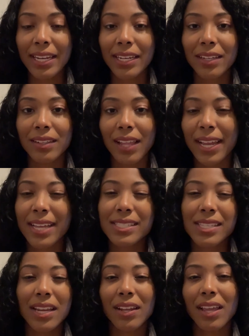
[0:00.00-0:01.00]
and like I
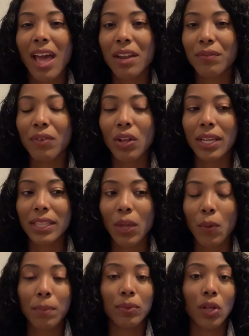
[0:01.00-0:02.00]
said, it kind of felt like they
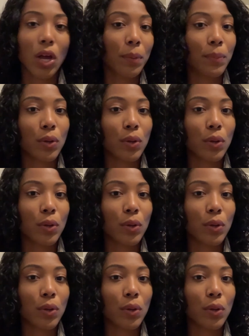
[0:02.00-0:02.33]
were blog